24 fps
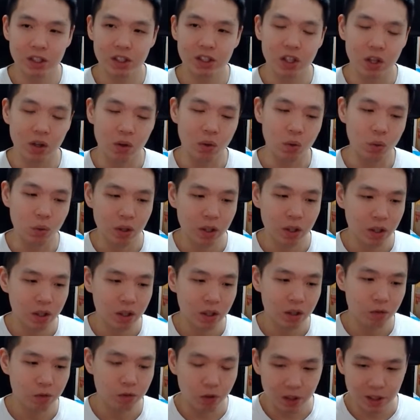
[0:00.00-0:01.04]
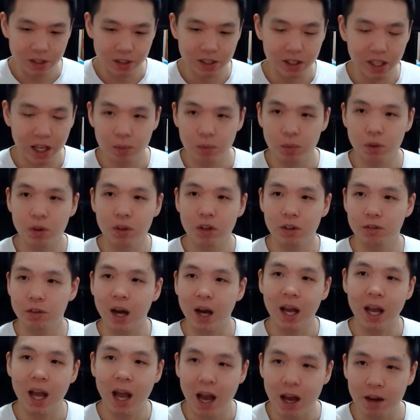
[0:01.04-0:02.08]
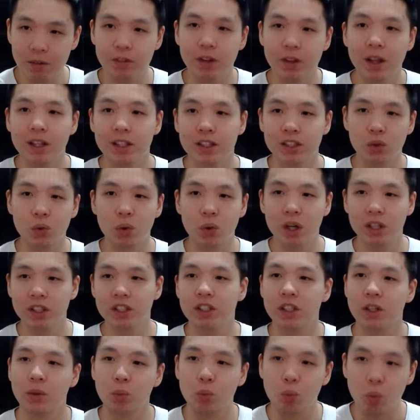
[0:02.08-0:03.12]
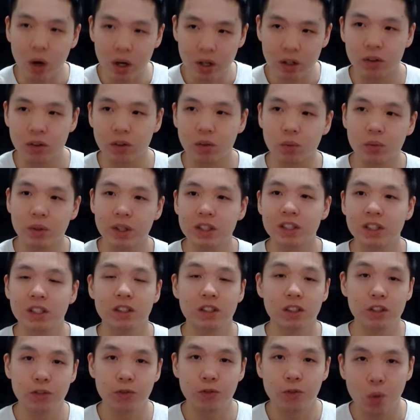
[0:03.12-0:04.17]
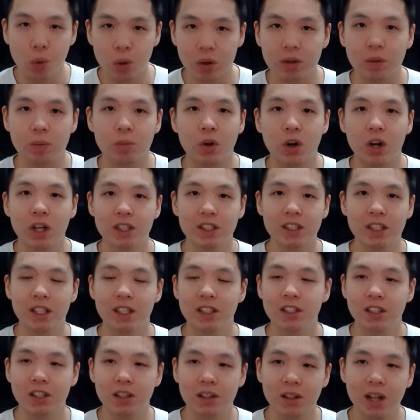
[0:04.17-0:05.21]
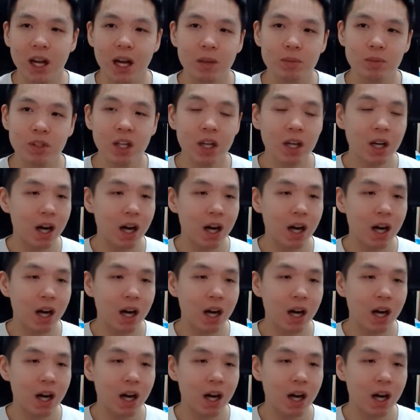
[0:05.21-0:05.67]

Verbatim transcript: So for example, if I have this question, what are the reasons for the Bronze Age collapse?